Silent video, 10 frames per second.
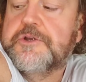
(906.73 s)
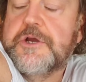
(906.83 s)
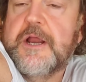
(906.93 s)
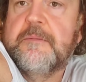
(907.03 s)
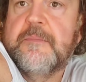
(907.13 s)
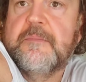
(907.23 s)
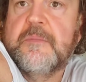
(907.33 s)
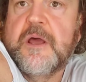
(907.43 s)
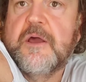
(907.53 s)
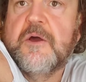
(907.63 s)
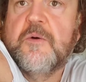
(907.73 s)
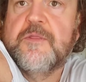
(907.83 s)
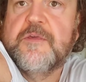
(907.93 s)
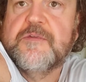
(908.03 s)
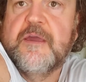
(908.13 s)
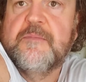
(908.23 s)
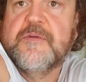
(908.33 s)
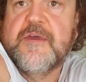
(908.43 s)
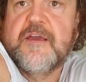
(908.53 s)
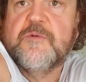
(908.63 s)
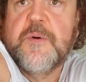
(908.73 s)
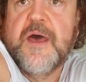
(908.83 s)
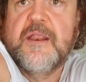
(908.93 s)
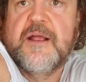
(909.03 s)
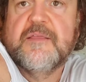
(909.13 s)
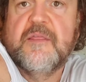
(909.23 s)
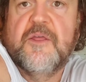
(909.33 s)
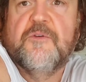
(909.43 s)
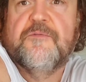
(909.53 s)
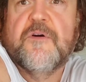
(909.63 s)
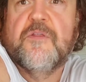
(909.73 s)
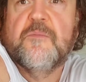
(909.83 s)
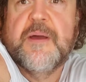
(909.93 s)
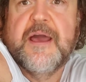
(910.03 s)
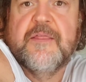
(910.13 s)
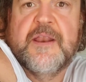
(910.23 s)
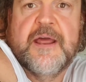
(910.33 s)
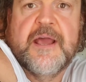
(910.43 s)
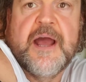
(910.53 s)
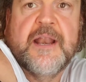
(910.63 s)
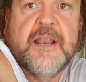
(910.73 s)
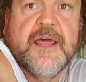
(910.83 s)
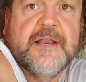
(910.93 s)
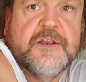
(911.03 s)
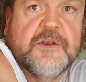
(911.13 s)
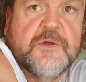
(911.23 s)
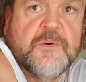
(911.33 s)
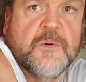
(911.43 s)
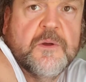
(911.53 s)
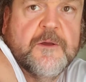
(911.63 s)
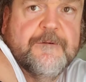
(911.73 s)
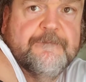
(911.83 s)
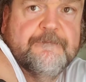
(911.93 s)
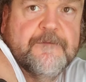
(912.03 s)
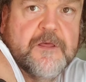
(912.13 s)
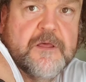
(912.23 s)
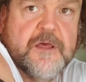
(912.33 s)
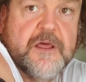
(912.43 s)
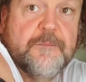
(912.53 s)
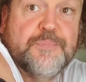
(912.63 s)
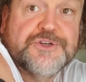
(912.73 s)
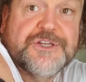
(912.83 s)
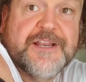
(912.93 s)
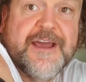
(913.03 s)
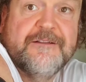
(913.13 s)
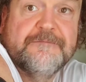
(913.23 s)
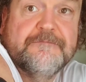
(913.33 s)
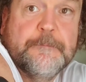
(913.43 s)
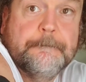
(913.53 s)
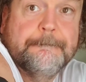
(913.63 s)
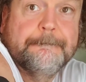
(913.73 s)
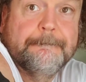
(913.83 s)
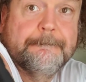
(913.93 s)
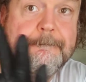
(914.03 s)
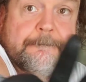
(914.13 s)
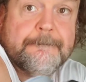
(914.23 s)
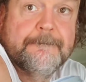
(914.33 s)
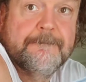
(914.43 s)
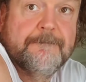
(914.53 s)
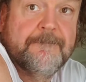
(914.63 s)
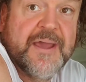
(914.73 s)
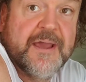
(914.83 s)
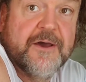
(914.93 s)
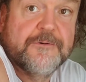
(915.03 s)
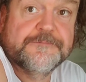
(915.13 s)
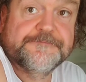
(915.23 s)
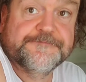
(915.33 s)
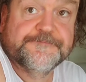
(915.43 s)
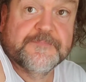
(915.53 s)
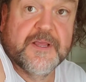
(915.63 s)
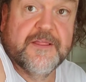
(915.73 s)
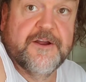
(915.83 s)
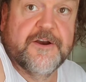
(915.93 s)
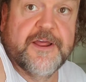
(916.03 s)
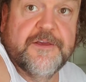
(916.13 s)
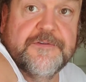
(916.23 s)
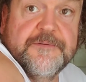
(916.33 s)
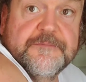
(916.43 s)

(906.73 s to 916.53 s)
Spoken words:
try to not go in the same exact spot. That's a little farther back than I kind of like to do. Push it down. Bingo. There it is.